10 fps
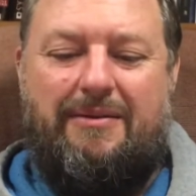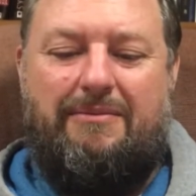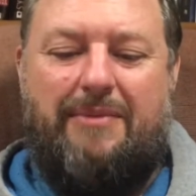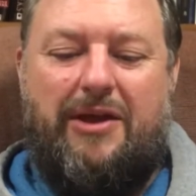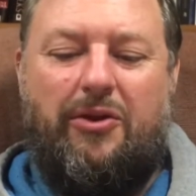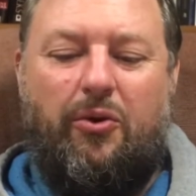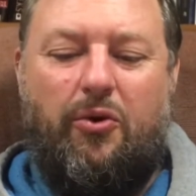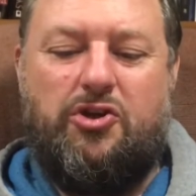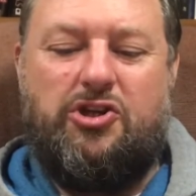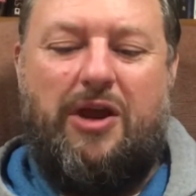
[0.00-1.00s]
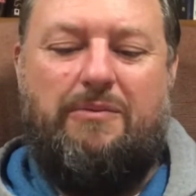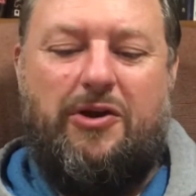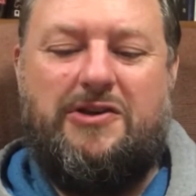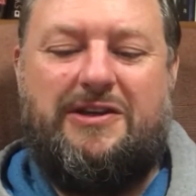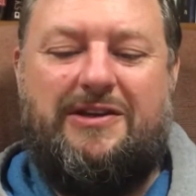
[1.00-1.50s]
May the Lord show
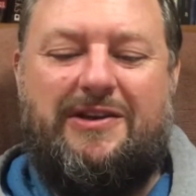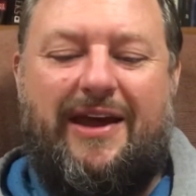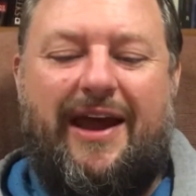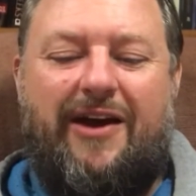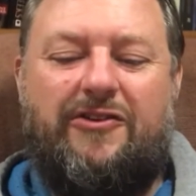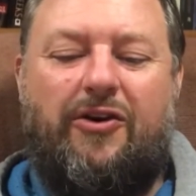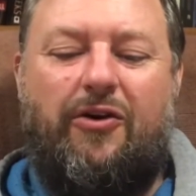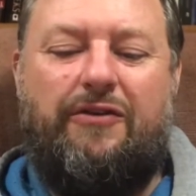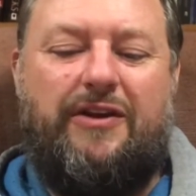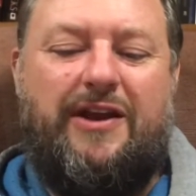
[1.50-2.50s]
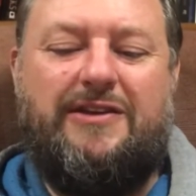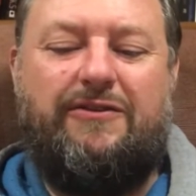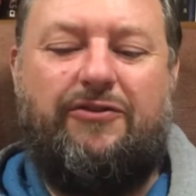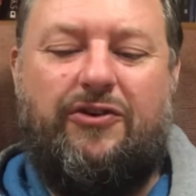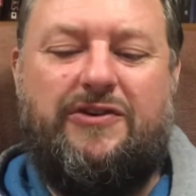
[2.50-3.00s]
mercy to the household of
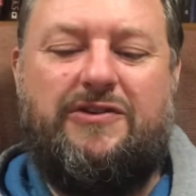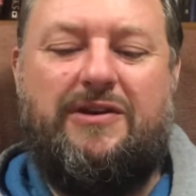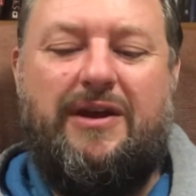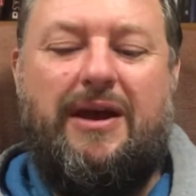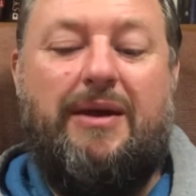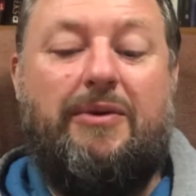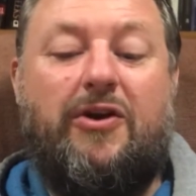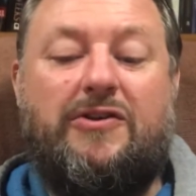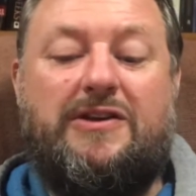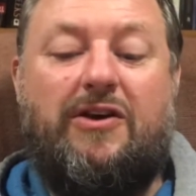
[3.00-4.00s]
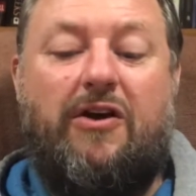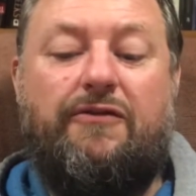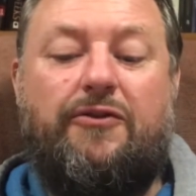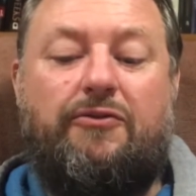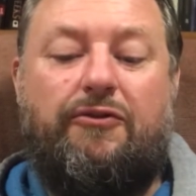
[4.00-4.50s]
Onesiphorus, because he
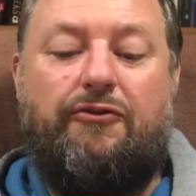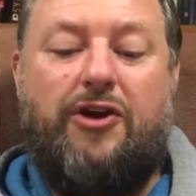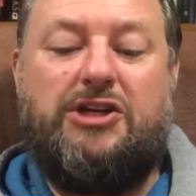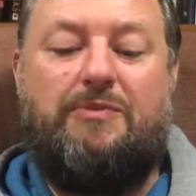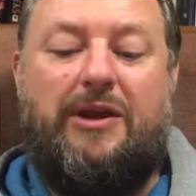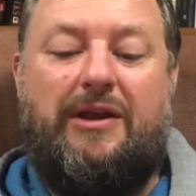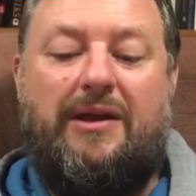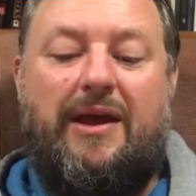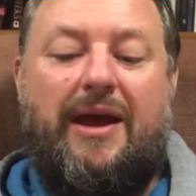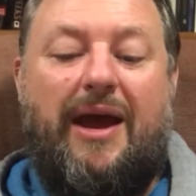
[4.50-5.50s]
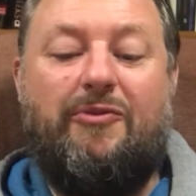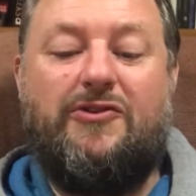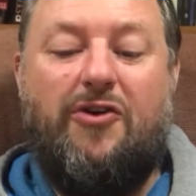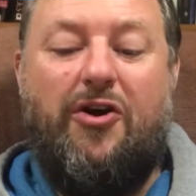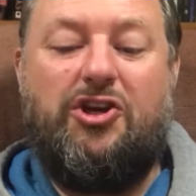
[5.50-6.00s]
often refreshed me and
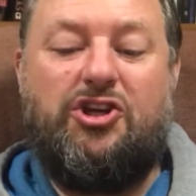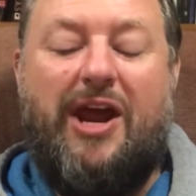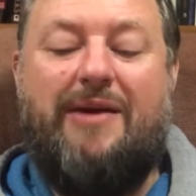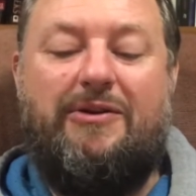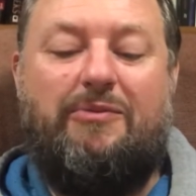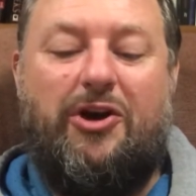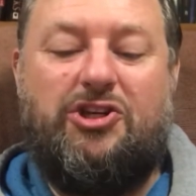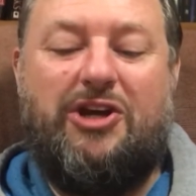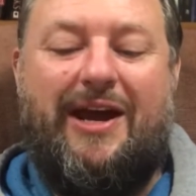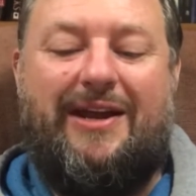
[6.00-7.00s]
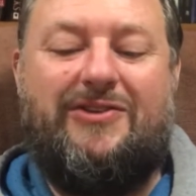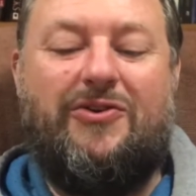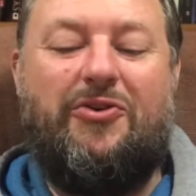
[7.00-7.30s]
was not ashamed of my chains.